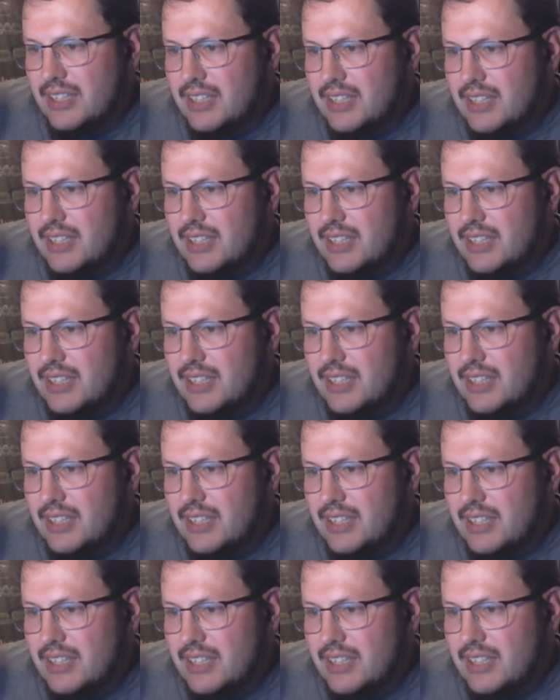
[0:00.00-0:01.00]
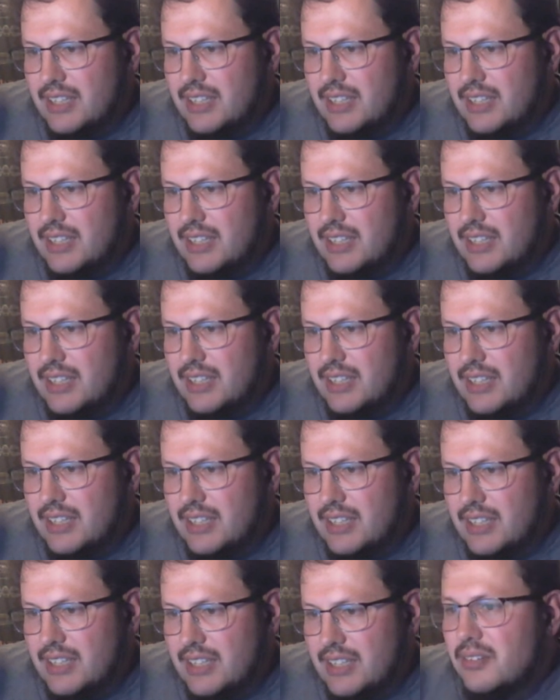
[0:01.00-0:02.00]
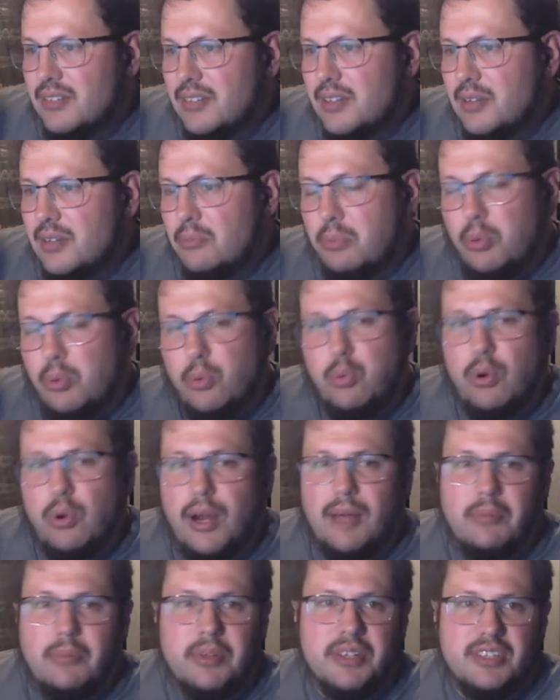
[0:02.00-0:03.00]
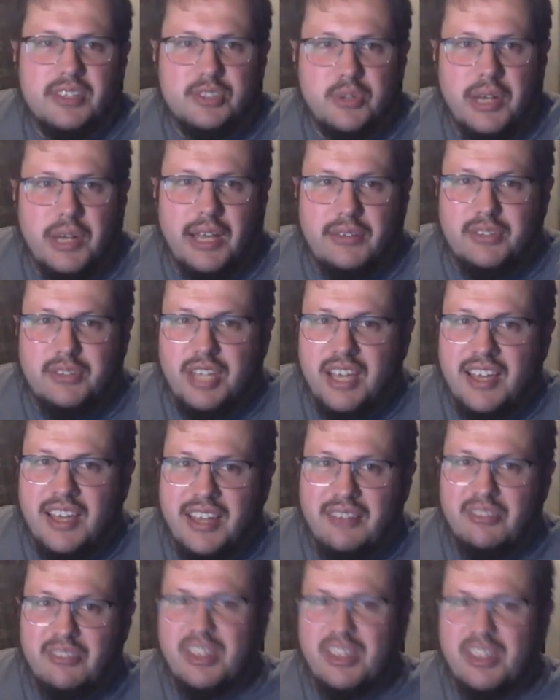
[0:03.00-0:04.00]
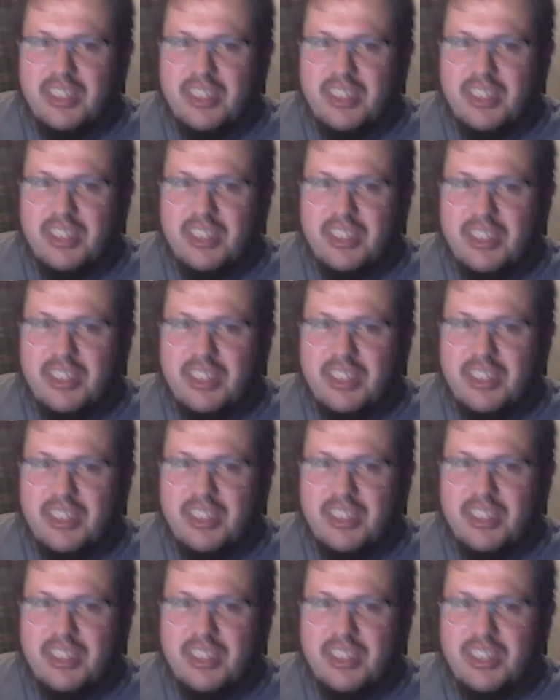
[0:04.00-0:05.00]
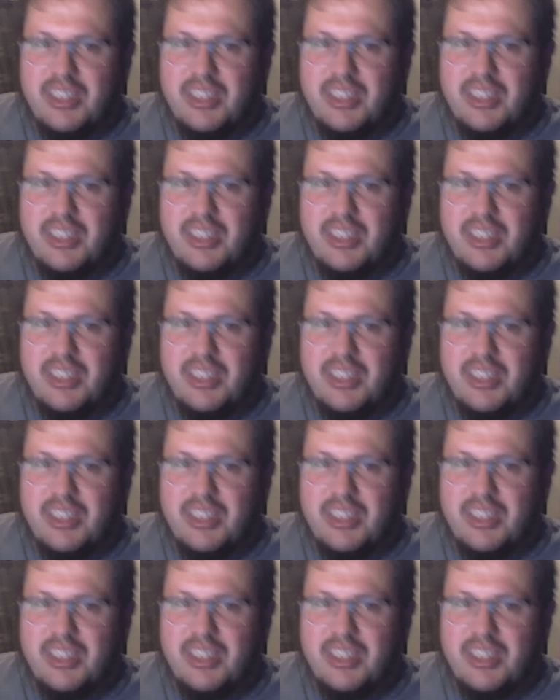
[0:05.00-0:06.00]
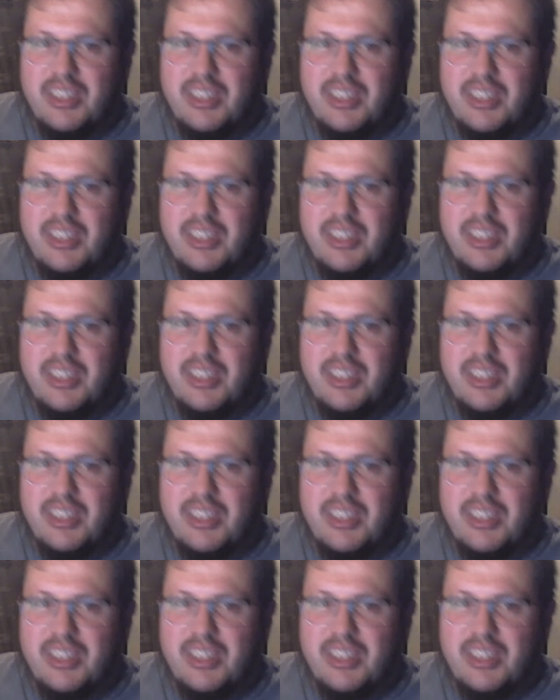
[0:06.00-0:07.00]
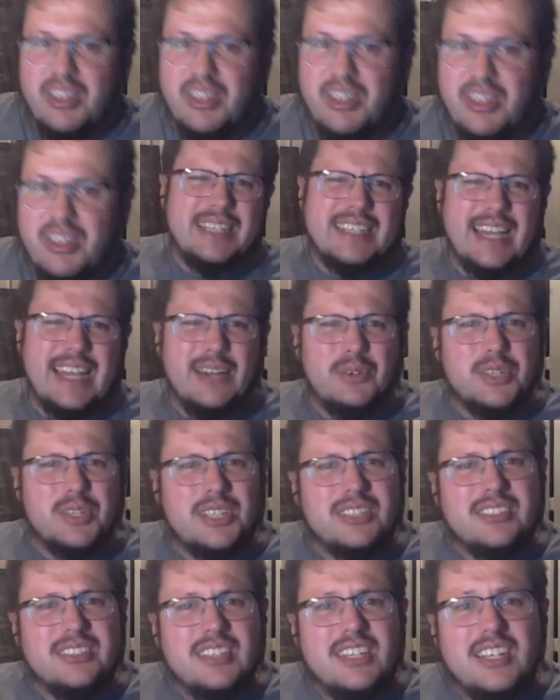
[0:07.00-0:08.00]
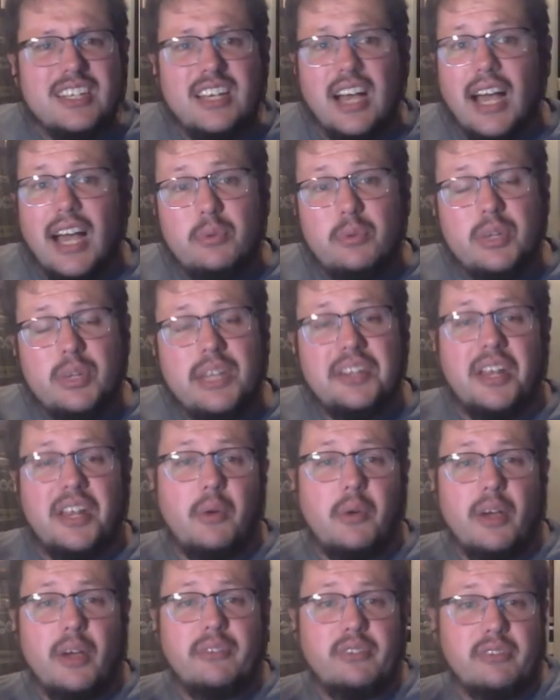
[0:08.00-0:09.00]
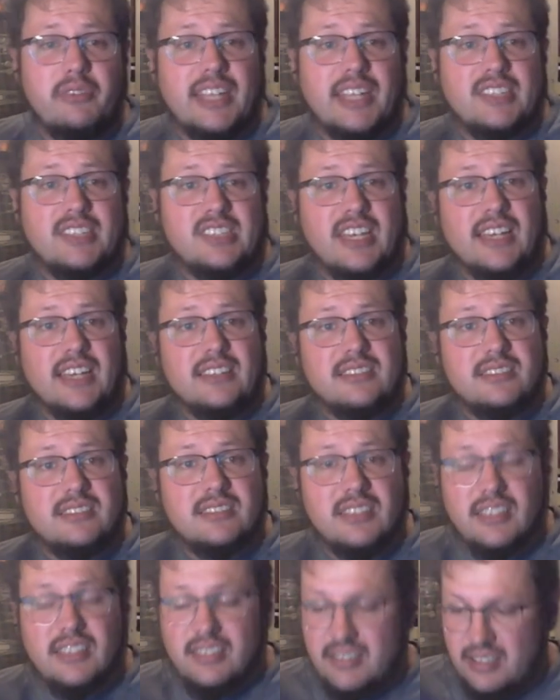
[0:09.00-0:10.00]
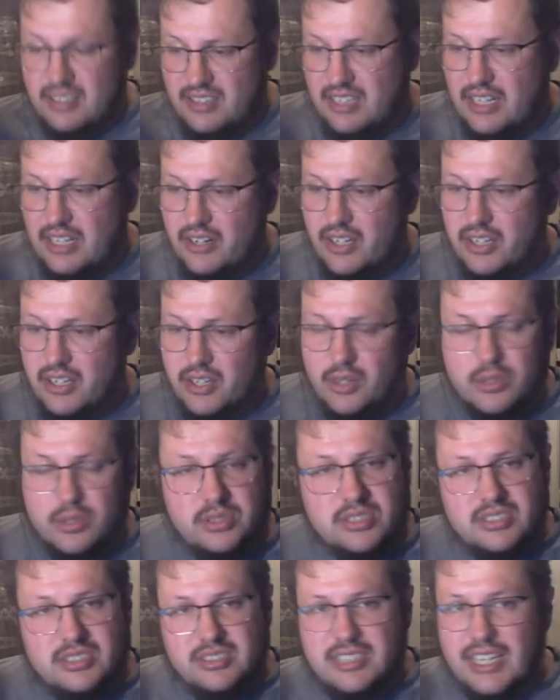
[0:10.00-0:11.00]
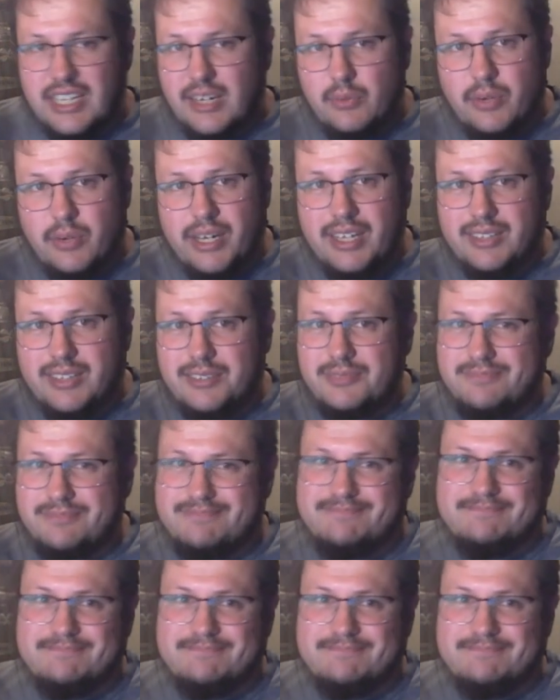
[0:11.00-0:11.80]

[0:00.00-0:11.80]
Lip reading: this is so far probably the draft I have liked the least over the last few years. Sorry for being a downer. I really like Ralphy Velazquez. There it goes. 2nd round.